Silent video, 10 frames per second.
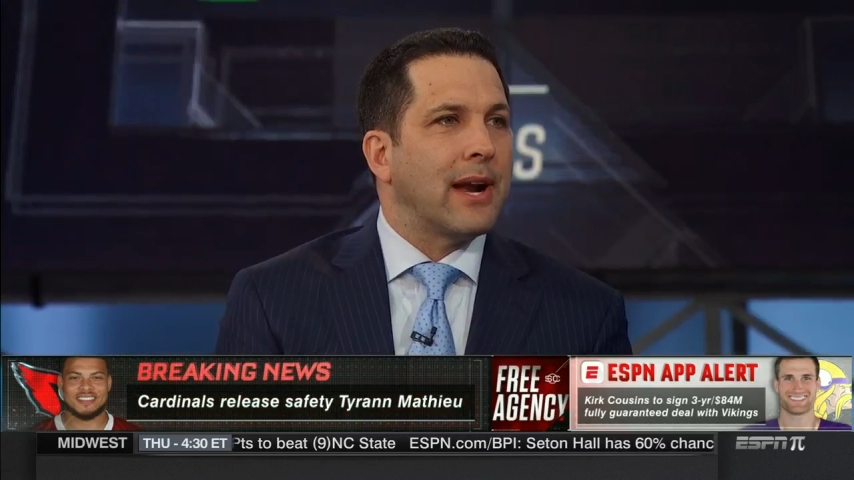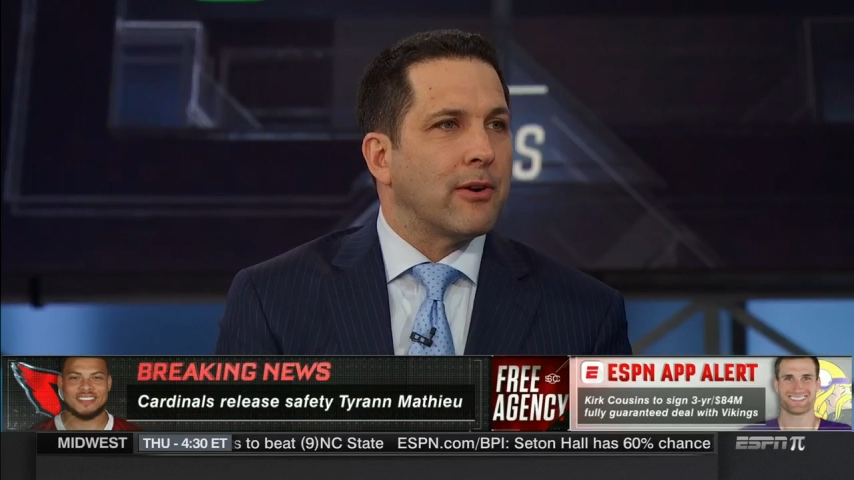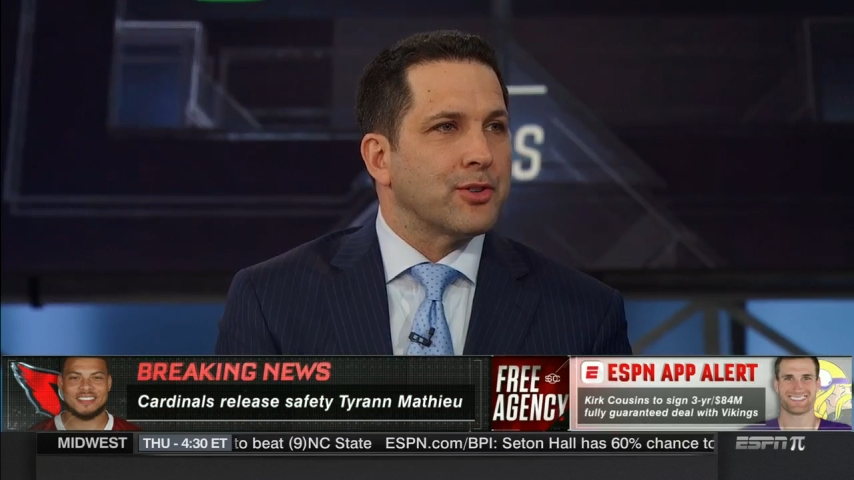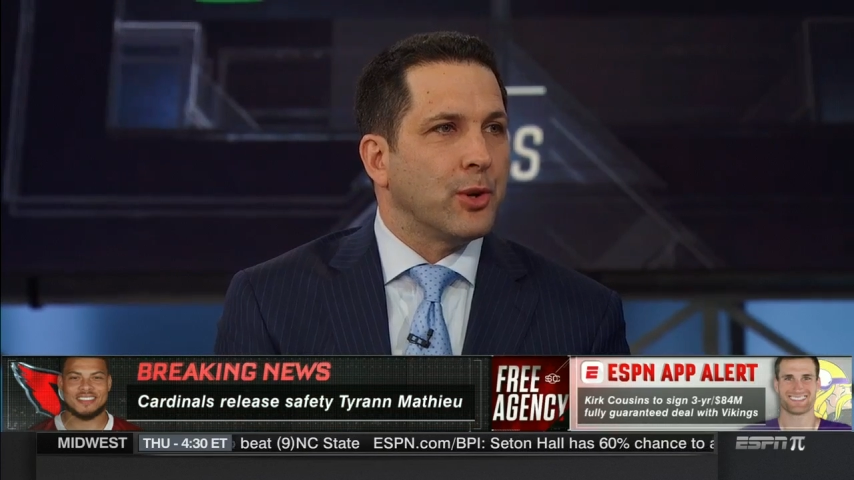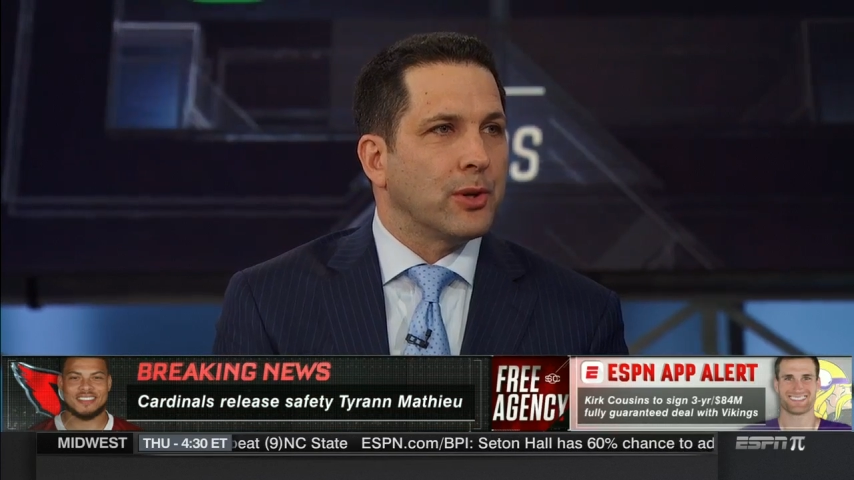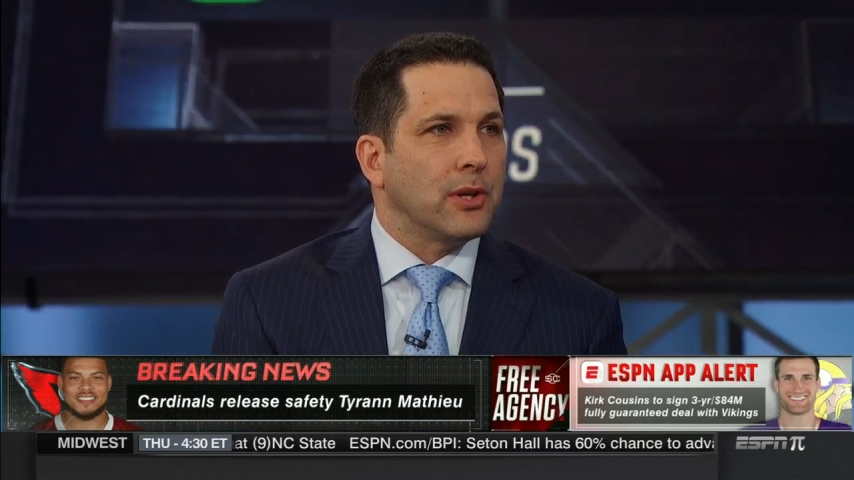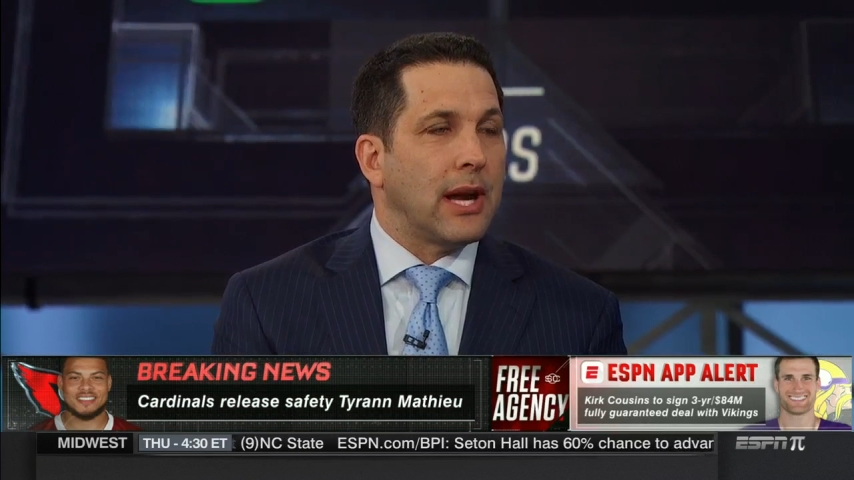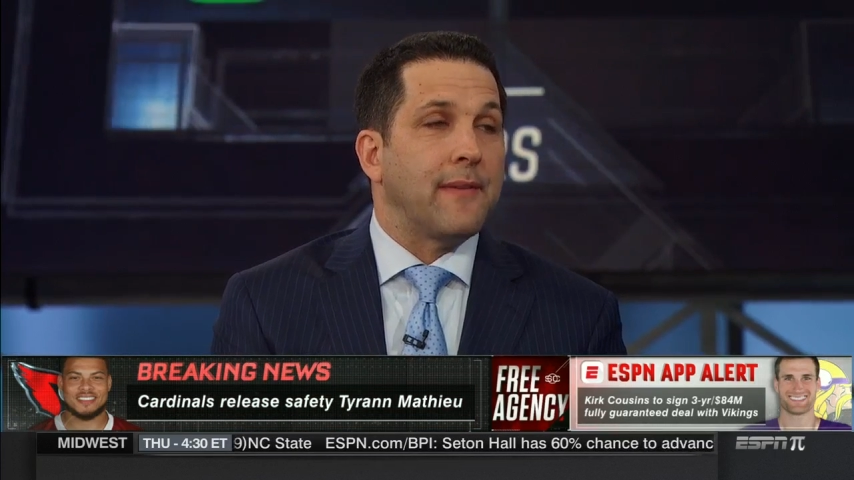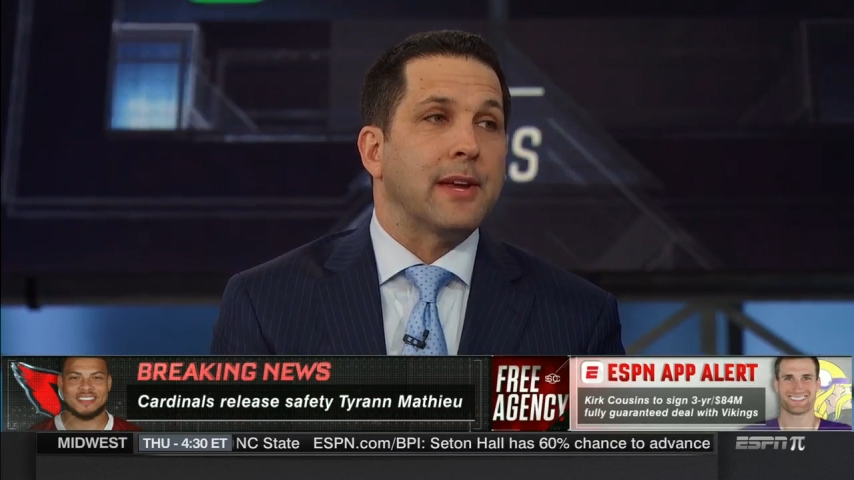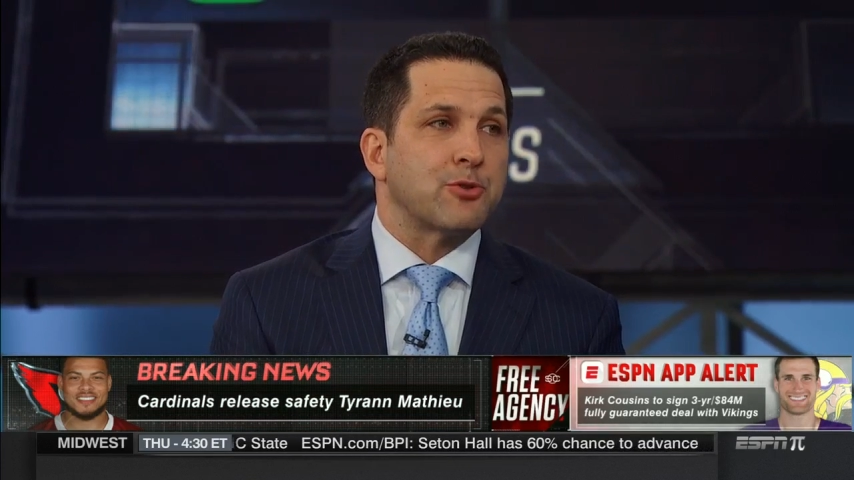in
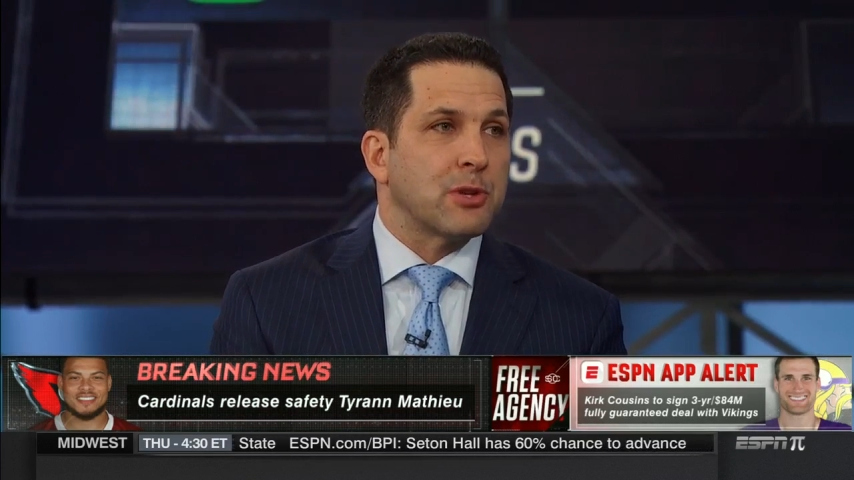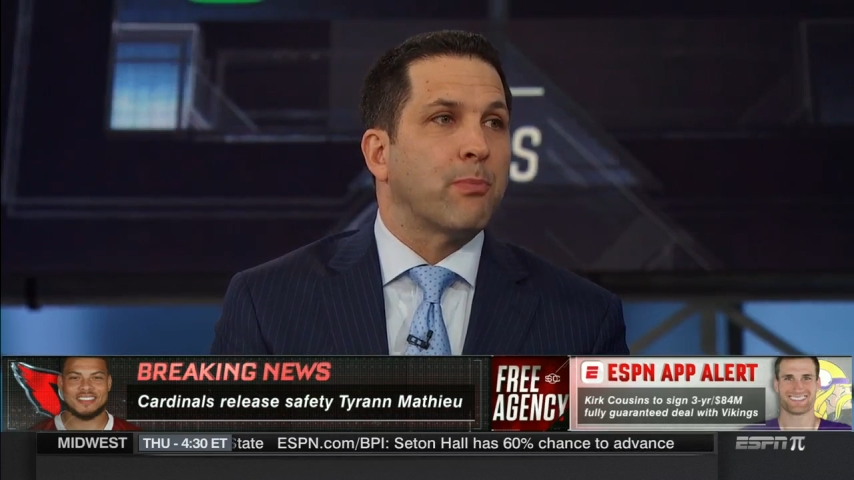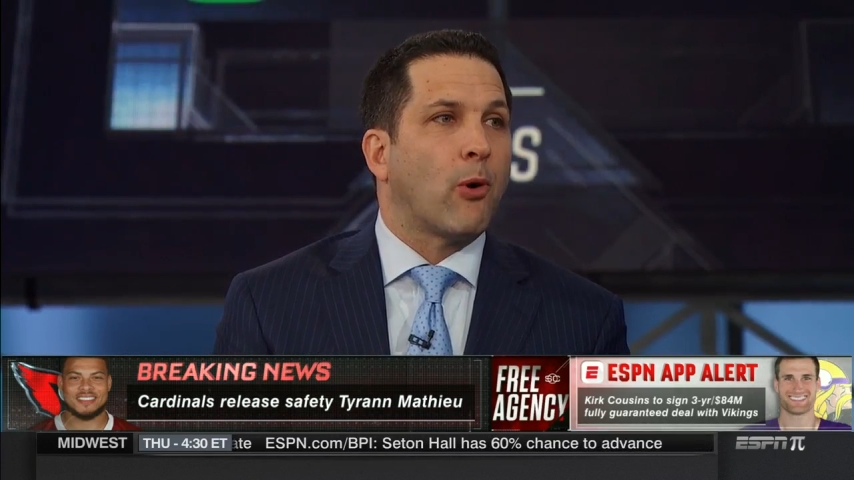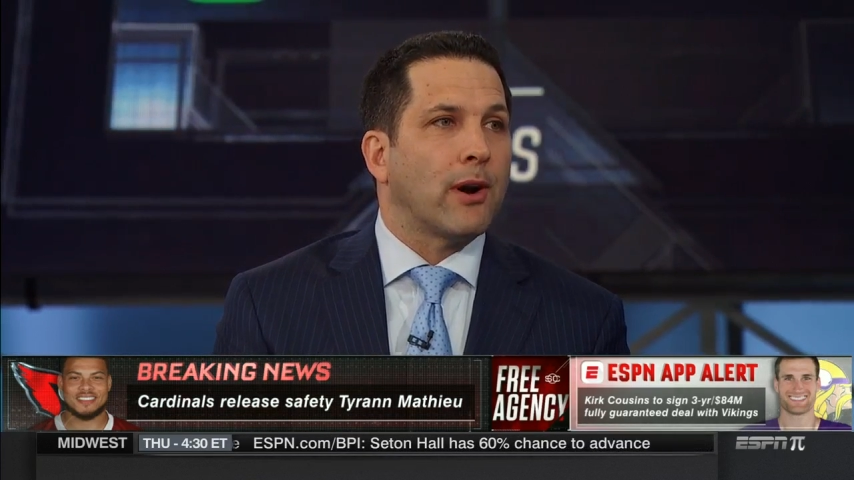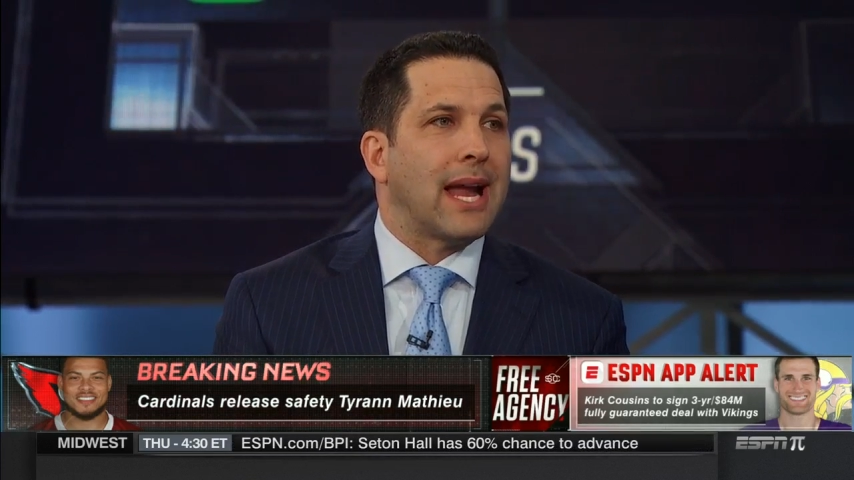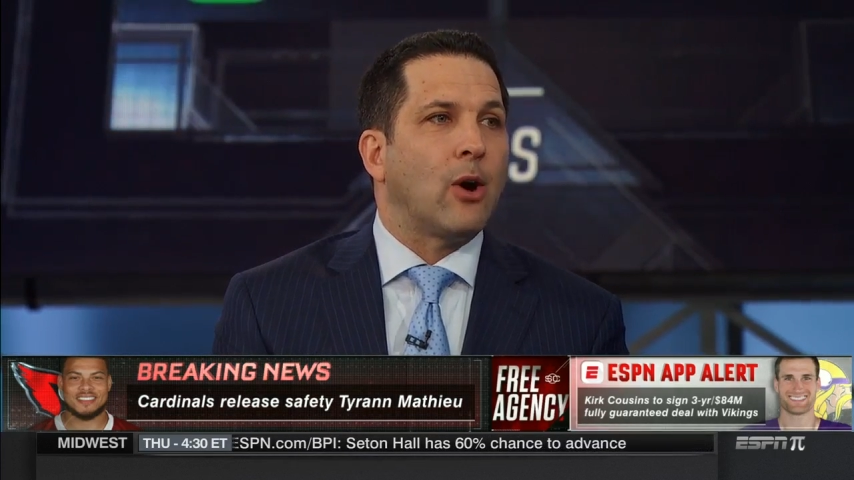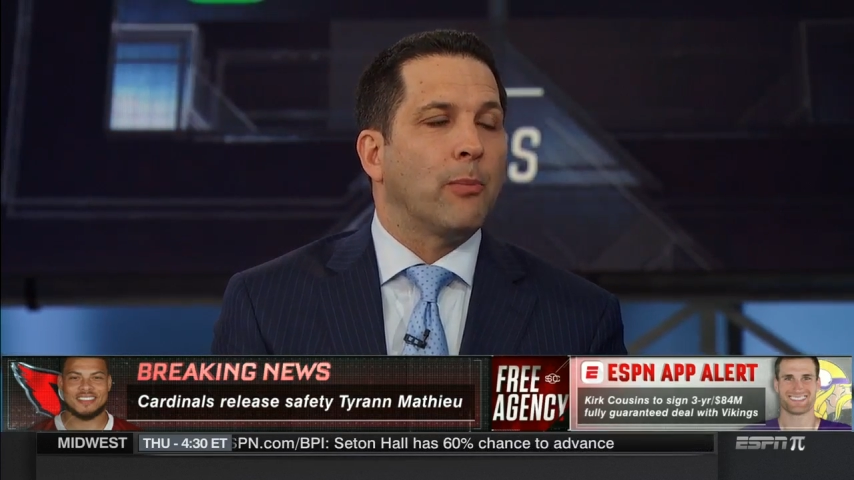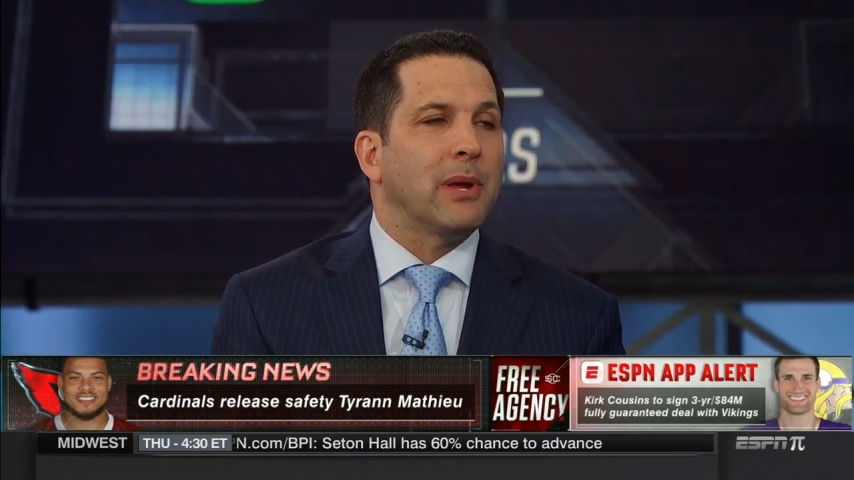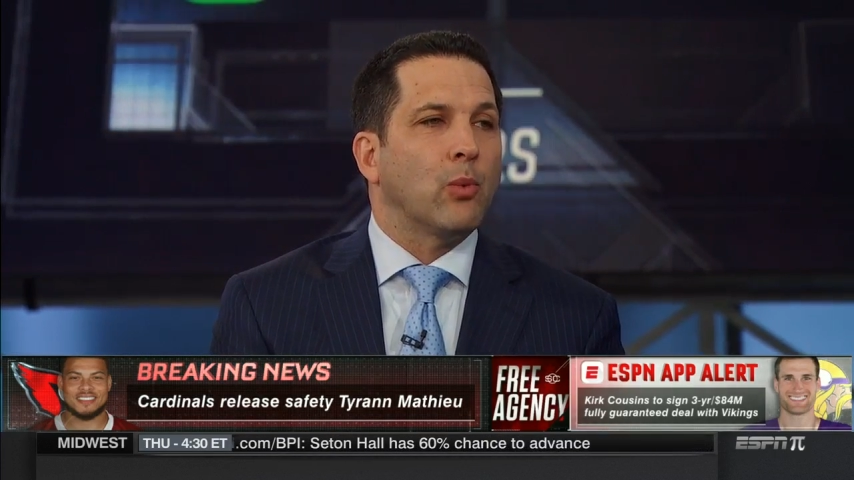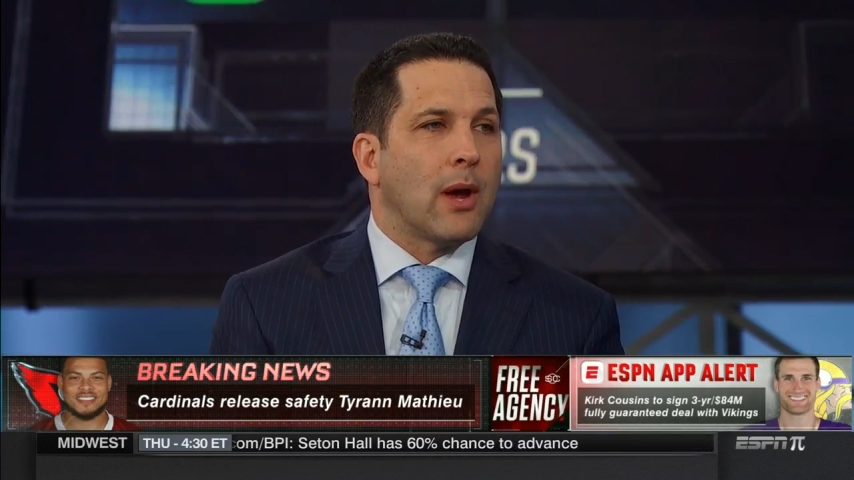Arizona. And the interesting part now
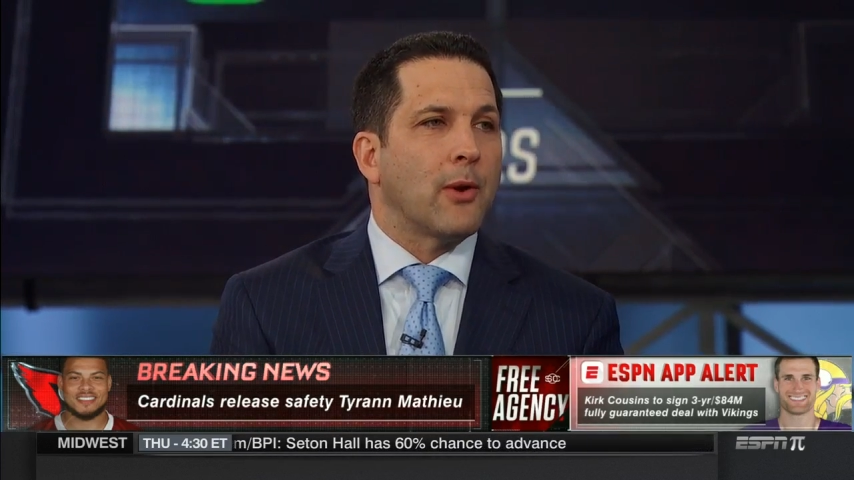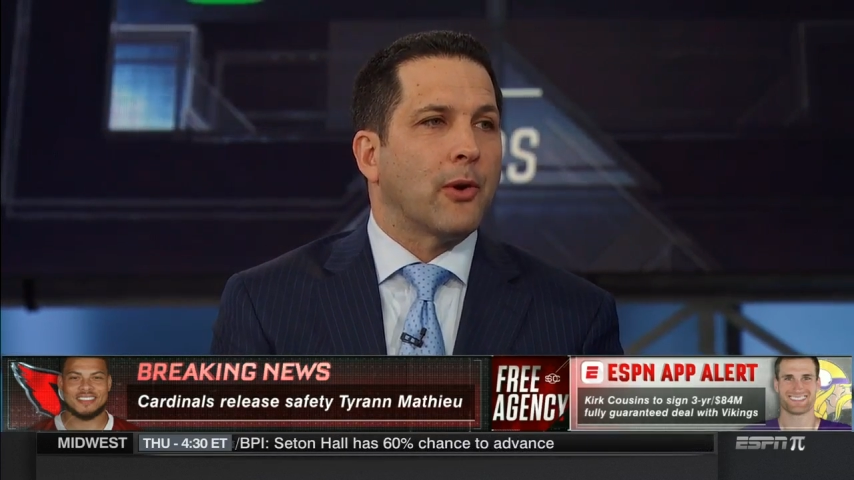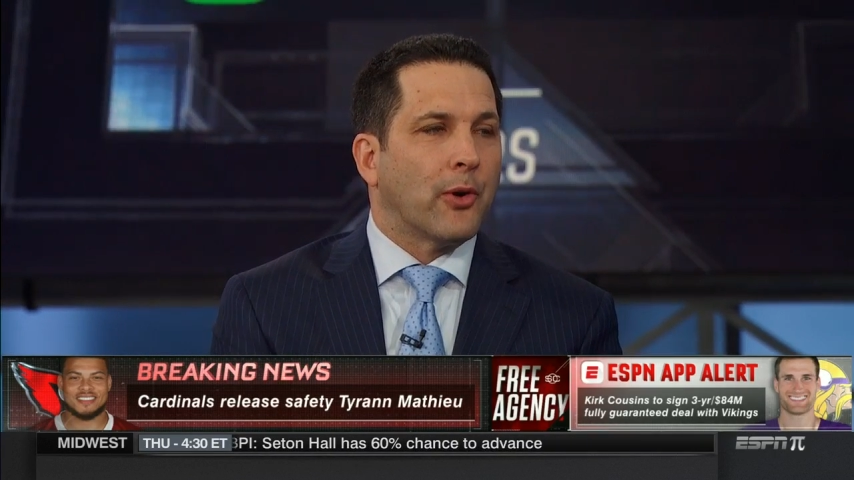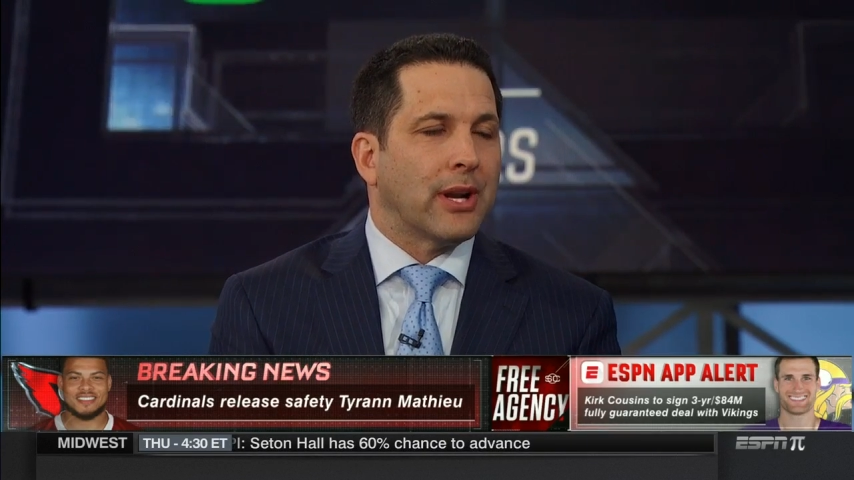will be whether